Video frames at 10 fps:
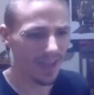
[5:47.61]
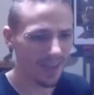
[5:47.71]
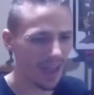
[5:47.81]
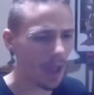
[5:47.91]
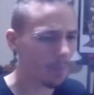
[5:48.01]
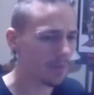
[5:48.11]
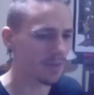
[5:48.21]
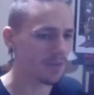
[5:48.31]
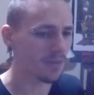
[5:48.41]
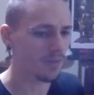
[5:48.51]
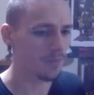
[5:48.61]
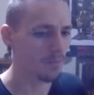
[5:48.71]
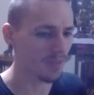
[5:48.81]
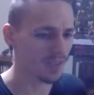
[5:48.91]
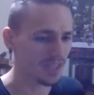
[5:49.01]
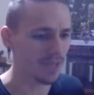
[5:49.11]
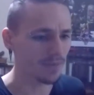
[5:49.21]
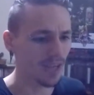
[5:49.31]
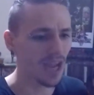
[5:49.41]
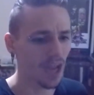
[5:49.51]
happened, but at the same
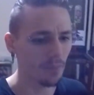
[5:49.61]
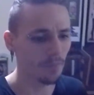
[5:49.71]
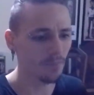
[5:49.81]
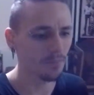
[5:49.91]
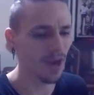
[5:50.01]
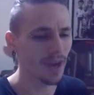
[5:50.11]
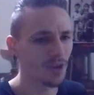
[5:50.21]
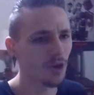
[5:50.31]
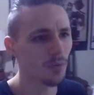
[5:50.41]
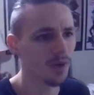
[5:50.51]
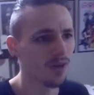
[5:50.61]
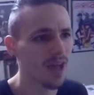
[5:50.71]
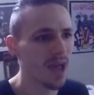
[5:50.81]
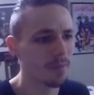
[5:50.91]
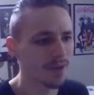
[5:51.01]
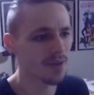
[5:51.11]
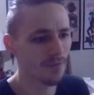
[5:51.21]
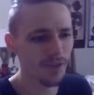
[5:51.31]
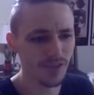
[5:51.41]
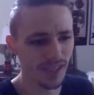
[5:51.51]
time, I know it all happened, and it
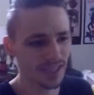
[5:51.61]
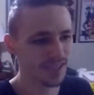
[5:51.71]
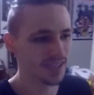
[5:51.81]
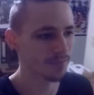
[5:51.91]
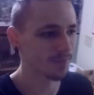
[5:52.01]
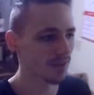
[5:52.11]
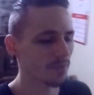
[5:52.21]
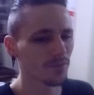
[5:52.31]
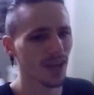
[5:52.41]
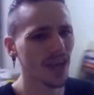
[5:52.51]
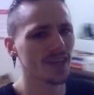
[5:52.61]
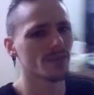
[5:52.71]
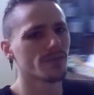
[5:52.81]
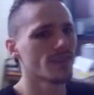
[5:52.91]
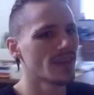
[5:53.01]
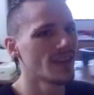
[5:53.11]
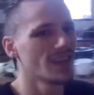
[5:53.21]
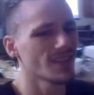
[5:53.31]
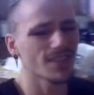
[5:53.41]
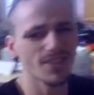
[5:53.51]
feels like it did, but I'm kind of
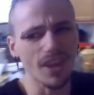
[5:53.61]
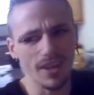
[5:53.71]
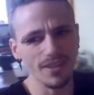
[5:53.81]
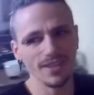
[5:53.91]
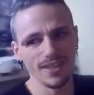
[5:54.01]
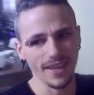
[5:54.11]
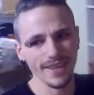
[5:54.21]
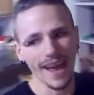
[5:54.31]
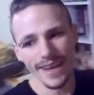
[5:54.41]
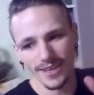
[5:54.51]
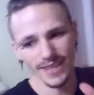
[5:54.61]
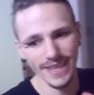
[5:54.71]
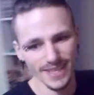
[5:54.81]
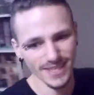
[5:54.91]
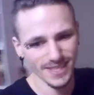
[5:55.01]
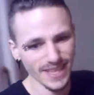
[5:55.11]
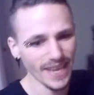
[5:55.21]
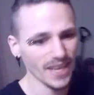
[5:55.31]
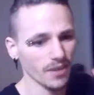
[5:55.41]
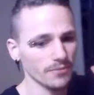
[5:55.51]
stuck in this like nihilistic
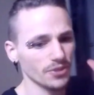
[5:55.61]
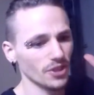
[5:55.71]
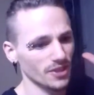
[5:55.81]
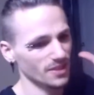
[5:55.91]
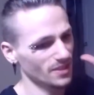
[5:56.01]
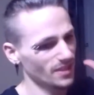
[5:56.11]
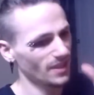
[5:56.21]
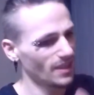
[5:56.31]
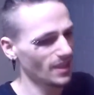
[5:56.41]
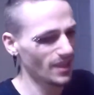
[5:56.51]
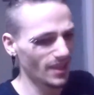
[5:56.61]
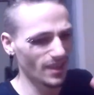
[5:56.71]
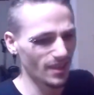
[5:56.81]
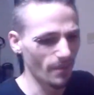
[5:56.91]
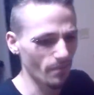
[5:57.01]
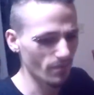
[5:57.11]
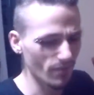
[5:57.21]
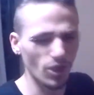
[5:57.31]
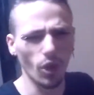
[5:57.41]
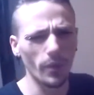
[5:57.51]
state of just
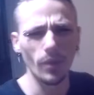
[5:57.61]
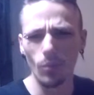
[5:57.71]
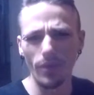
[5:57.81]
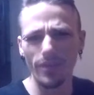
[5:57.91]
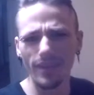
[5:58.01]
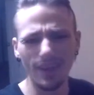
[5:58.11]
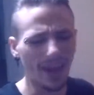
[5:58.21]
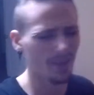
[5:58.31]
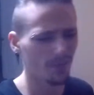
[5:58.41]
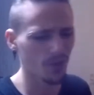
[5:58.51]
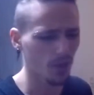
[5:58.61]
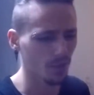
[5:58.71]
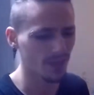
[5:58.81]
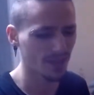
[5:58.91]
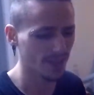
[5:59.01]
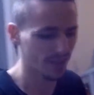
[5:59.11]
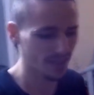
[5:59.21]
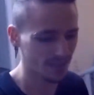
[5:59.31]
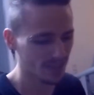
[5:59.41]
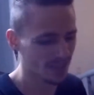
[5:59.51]
going with it. I don't know.
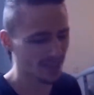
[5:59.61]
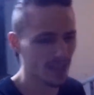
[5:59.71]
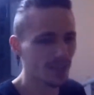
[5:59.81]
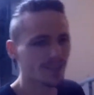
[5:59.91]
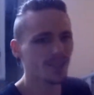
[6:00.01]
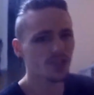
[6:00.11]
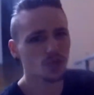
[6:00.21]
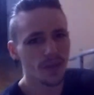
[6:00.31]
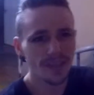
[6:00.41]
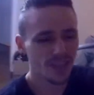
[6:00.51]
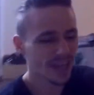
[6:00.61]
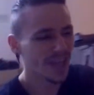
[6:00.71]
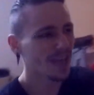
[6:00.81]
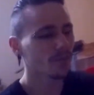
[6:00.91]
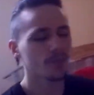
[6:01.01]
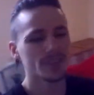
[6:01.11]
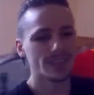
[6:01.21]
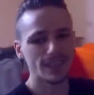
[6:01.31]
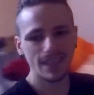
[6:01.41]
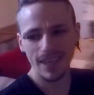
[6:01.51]
It's so strange. I can't
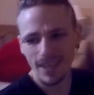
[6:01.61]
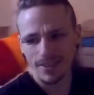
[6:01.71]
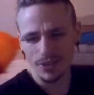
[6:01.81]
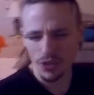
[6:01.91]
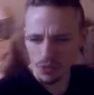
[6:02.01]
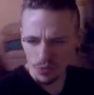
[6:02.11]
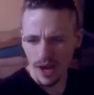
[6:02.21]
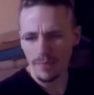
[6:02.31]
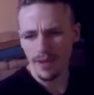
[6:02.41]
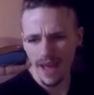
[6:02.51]
really describe it